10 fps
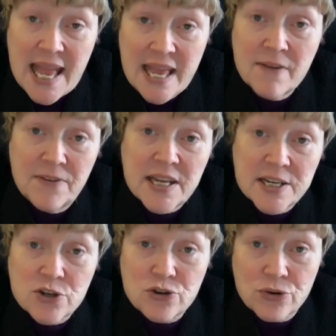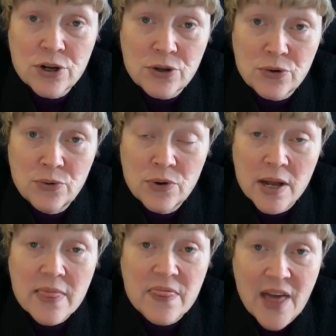If it is true,
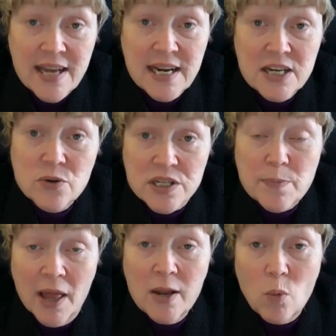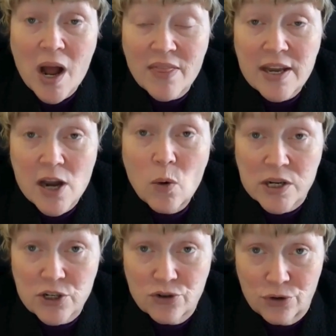they need to explain why they know
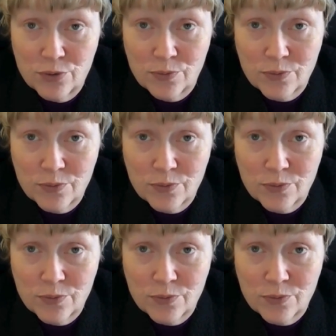it's true.